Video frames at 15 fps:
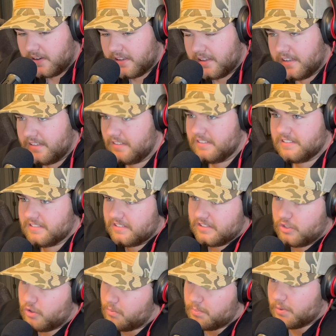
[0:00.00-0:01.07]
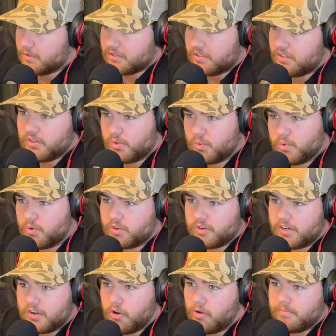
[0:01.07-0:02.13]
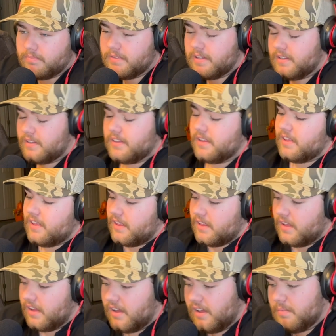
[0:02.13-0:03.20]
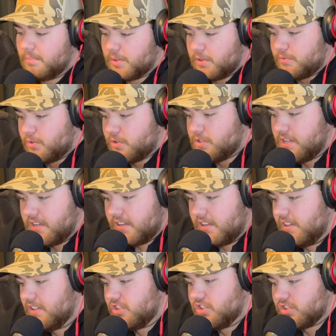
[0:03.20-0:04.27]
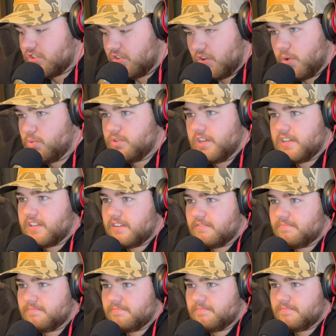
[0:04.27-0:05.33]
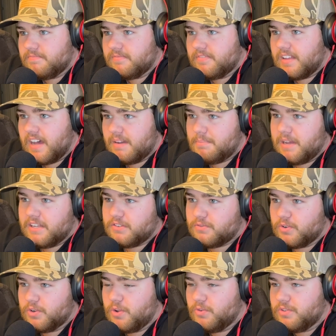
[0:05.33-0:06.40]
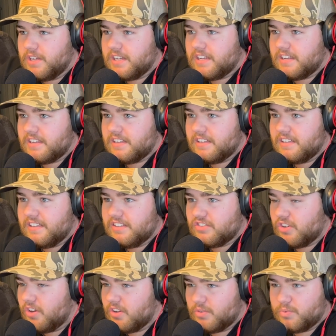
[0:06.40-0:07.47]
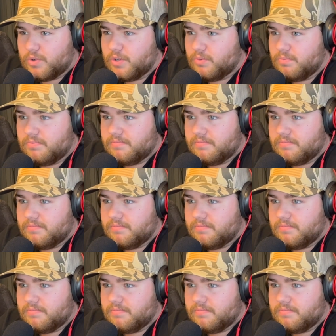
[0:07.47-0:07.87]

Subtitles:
and this is in no particular order at all, but the first thing is just note-taking. iPads for note-taking is unreal.